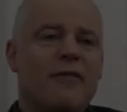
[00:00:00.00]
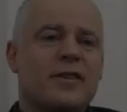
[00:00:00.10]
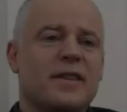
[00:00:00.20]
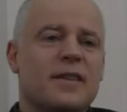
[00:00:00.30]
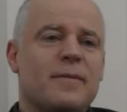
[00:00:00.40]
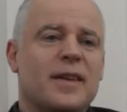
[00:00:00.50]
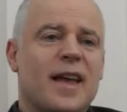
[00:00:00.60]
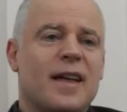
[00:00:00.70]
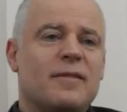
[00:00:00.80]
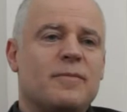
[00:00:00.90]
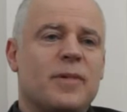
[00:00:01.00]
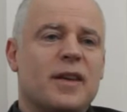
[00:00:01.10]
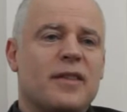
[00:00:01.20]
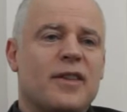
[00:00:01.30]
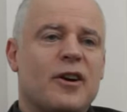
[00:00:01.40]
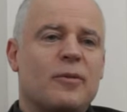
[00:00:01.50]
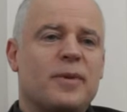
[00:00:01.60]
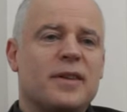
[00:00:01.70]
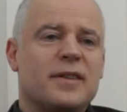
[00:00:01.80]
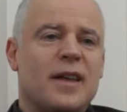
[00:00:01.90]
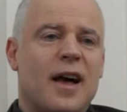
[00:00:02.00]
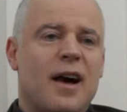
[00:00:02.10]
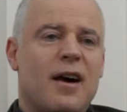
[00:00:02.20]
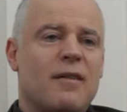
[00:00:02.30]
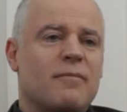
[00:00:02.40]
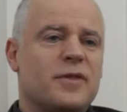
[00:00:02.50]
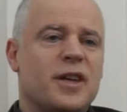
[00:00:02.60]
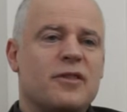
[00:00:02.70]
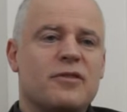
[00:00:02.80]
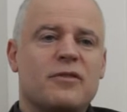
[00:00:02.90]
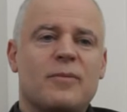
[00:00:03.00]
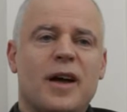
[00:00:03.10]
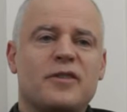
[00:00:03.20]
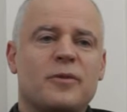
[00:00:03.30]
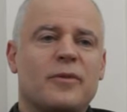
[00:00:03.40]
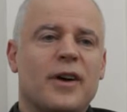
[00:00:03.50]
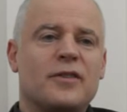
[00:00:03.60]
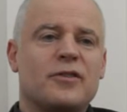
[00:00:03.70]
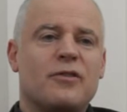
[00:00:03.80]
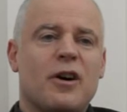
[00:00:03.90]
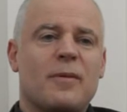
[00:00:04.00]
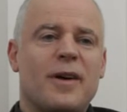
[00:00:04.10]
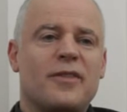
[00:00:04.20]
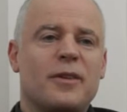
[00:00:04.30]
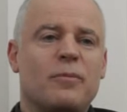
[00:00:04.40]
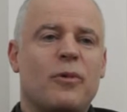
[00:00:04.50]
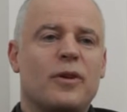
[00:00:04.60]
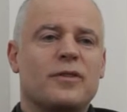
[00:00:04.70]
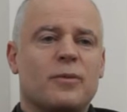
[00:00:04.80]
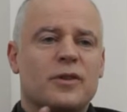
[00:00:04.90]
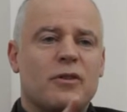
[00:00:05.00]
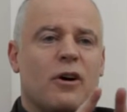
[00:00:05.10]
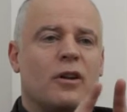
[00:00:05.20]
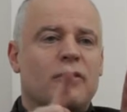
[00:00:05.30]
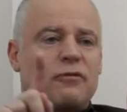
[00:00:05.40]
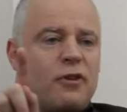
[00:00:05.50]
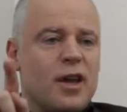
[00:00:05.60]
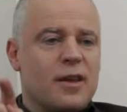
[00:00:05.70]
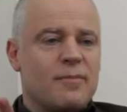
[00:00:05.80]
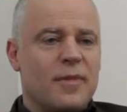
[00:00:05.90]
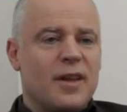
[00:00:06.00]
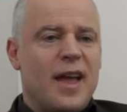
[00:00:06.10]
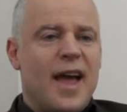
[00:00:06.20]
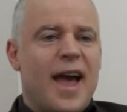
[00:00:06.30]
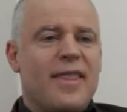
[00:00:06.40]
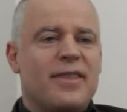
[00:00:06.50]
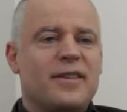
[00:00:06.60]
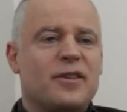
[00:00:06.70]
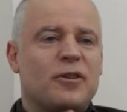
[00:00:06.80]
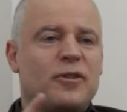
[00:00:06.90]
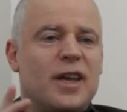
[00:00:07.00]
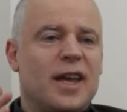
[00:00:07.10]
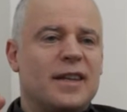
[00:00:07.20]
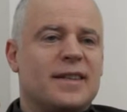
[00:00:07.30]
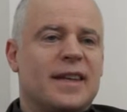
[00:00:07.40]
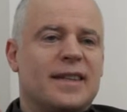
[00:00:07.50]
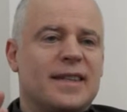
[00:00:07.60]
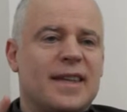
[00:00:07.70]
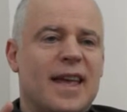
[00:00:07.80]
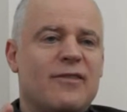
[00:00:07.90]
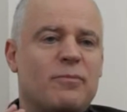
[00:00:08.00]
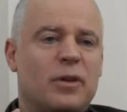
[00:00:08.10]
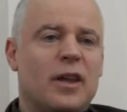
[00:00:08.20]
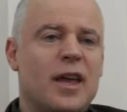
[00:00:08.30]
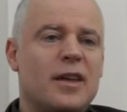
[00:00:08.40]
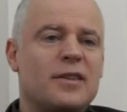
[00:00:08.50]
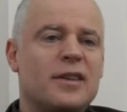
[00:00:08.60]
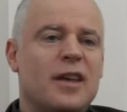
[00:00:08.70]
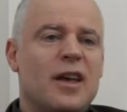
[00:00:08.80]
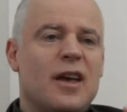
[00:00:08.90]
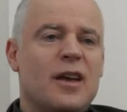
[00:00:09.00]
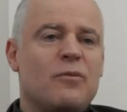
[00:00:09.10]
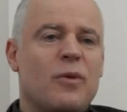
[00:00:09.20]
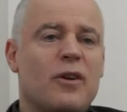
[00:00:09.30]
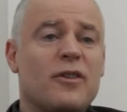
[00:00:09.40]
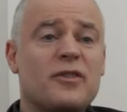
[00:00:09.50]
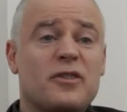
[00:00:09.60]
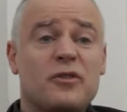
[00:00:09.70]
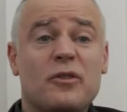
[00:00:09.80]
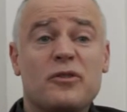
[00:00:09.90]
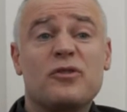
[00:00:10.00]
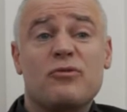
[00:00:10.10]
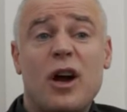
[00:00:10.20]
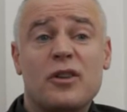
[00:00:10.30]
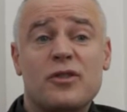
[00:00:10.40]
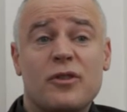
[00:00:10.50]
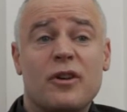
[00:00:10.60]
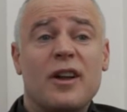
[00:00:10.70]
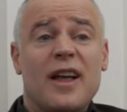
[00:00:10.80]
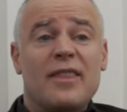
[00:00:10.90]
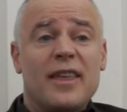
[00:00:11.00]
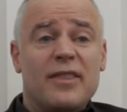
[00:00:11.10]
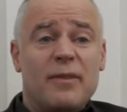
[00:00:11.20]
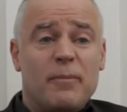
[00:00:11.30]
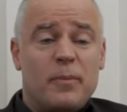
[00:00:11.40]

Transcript: ever since I began being a therapist, teachers of mine, supervisors talk about the importance of what's called a frame. And this creates a safe place in where there's a certain structure that